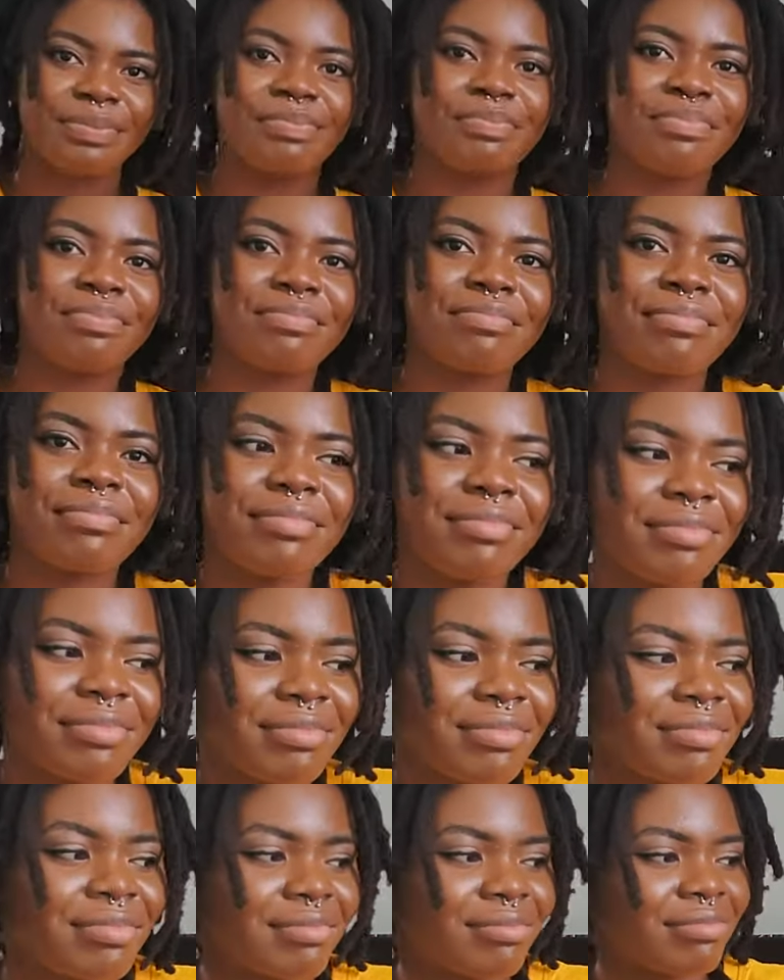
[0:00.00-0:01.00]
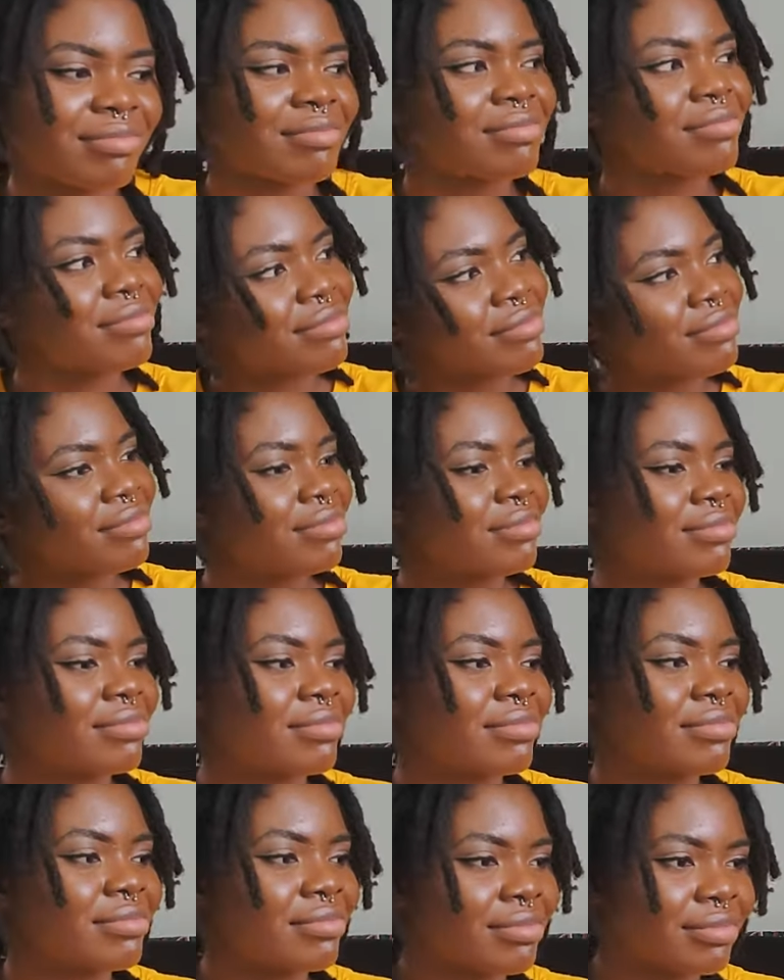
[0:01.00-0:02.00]

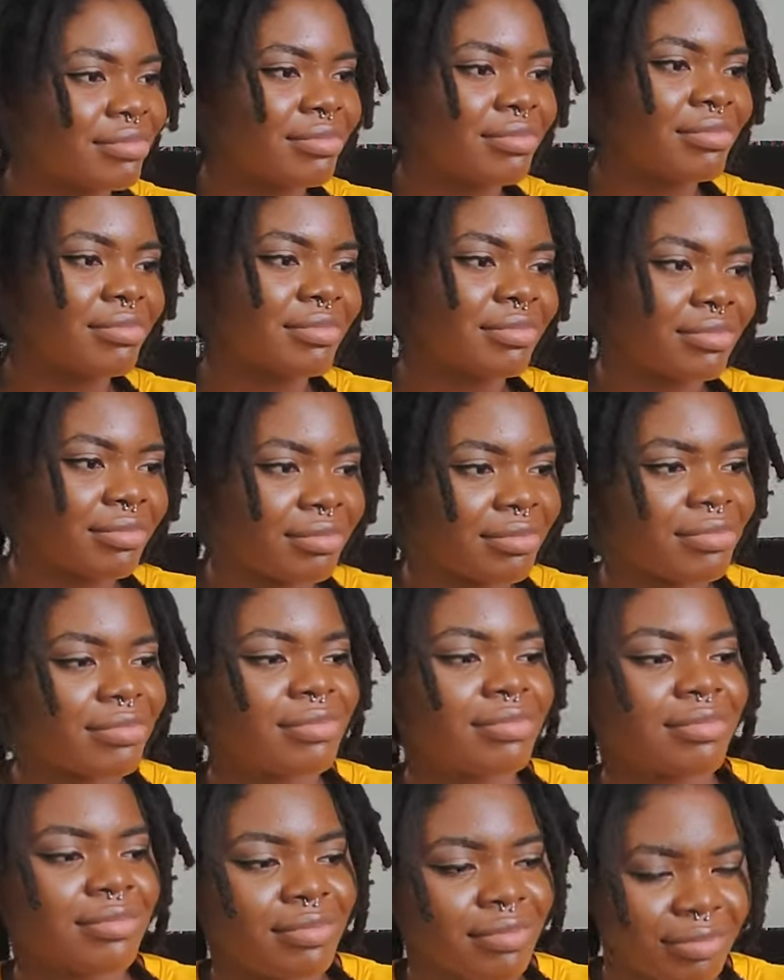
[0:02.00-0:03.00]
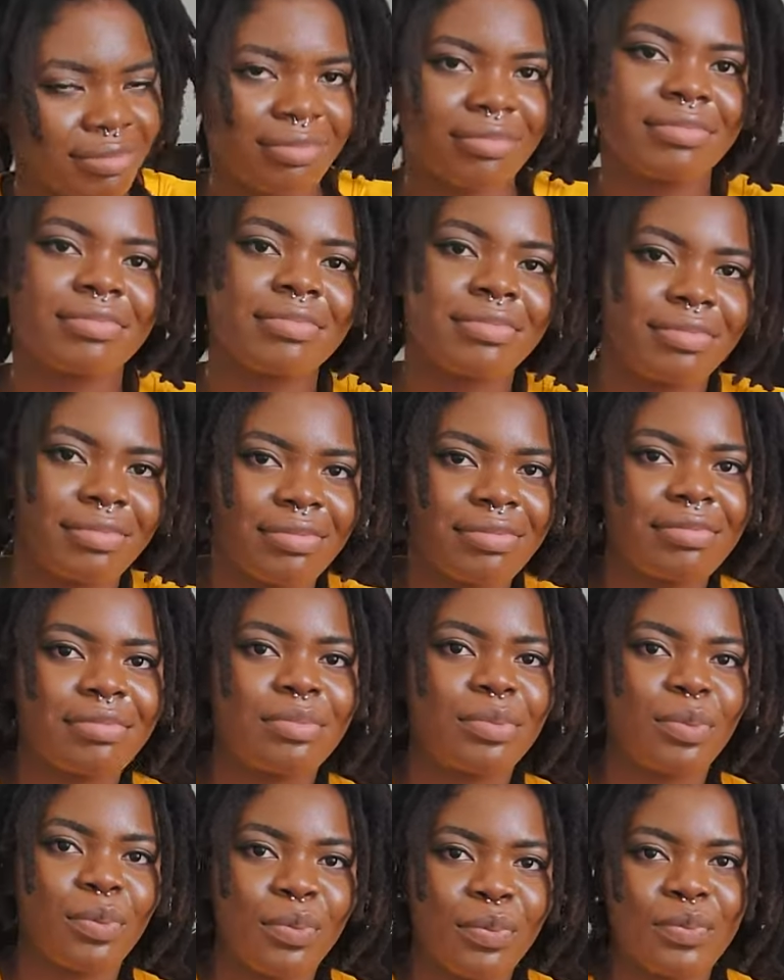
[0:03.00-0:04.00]

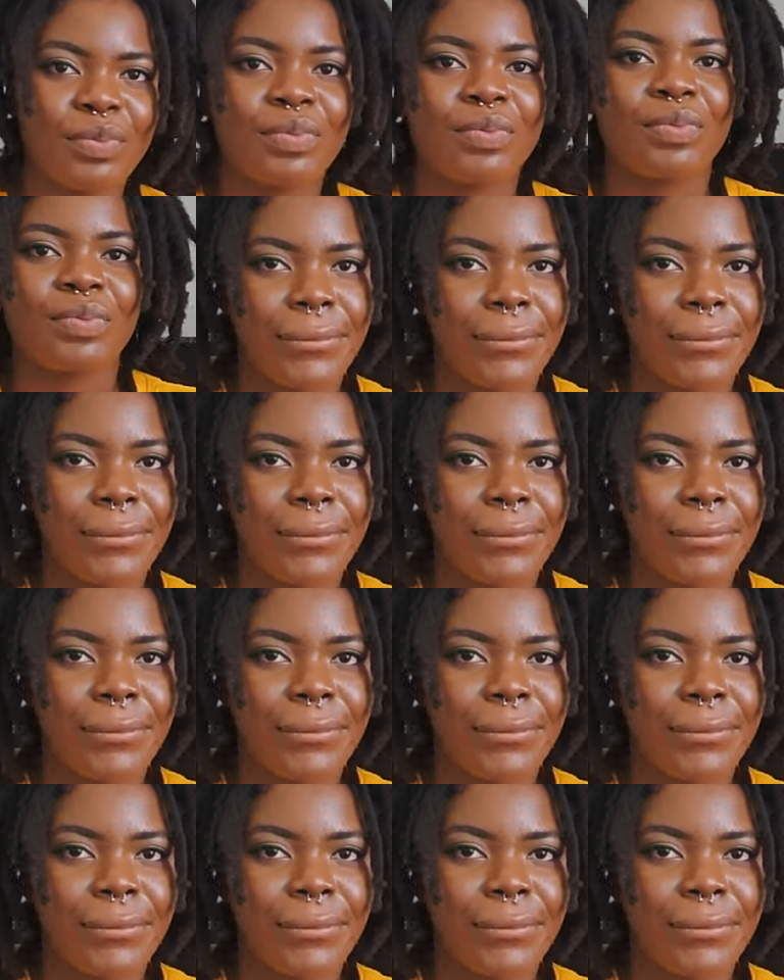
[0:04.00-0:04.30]
[no speech]